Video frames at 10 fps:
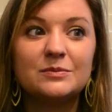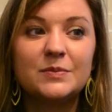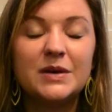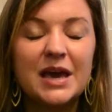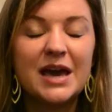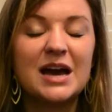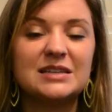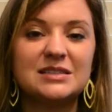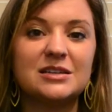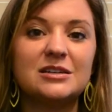PA
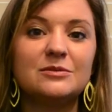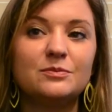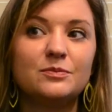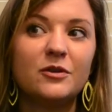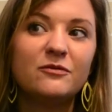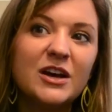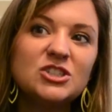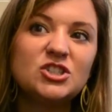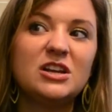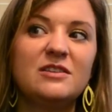as a
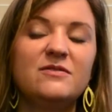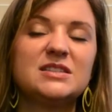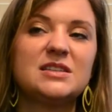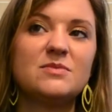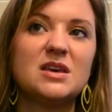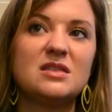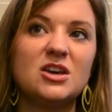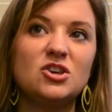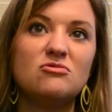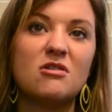profession if it's something
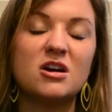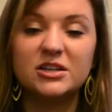that you are